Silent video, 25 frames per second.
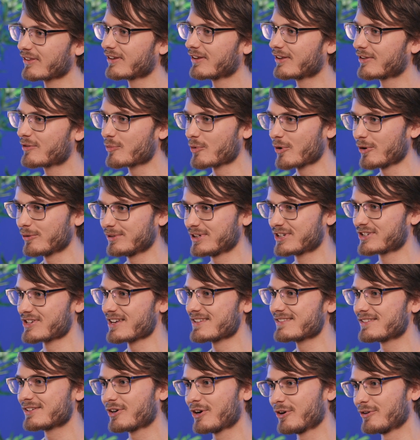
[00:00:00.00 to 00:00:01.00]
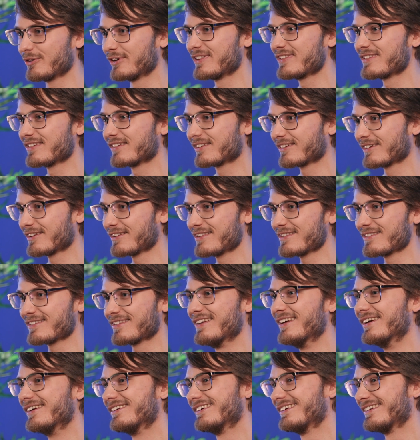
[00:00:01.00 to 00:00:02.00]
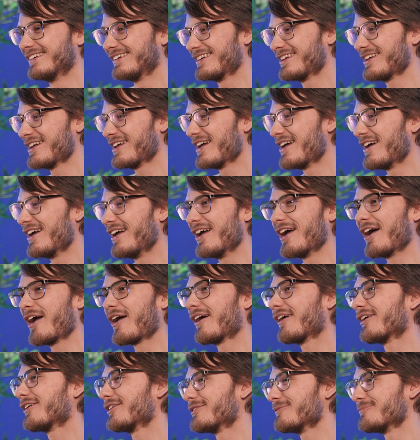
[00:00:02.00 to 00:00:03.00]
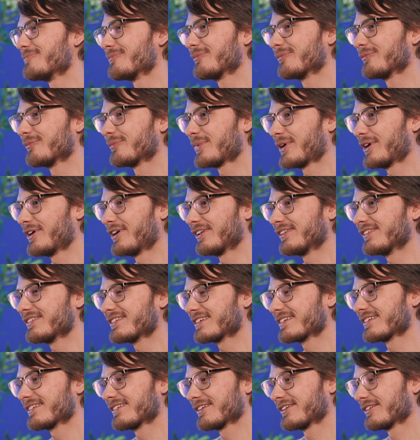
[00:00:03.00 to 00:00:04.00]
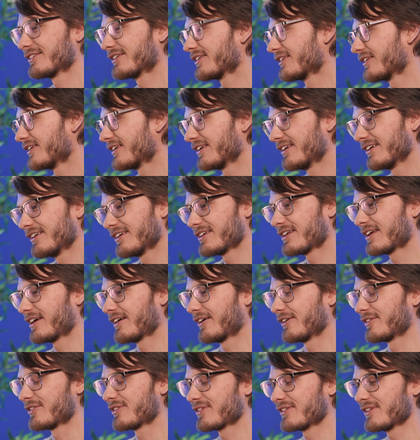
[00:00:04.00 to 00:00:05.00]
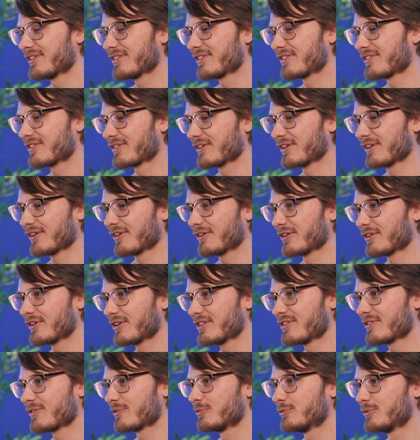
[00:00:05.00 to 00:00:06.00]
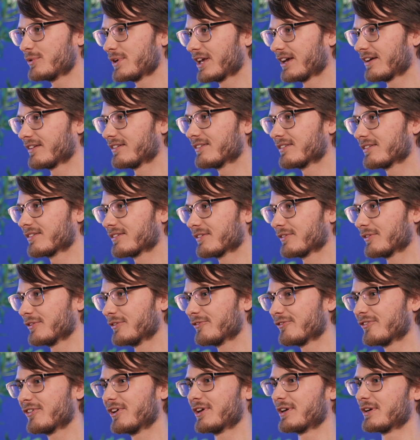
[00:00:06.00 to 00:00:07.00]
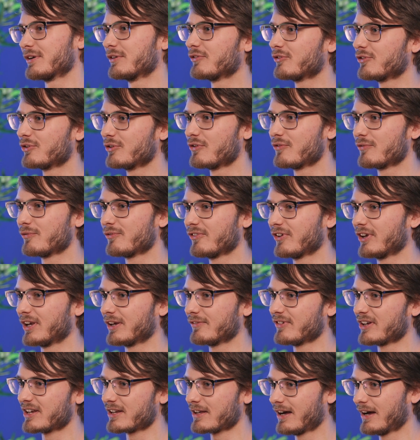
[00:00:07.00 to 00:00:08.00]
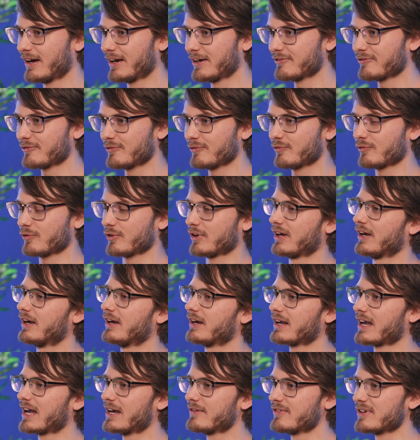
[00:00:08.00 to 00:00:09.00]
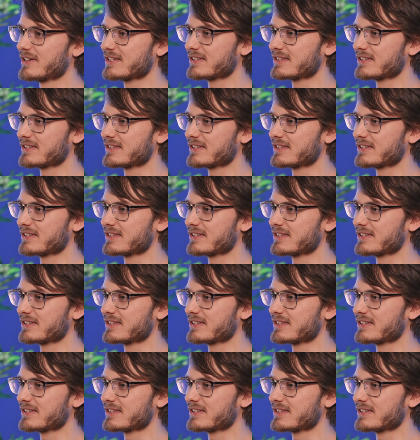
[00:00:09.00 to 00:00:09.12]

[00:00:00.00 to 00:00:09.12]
It's probably just a coincidence. But yeah, it's a weird thing to think that I've, like, ever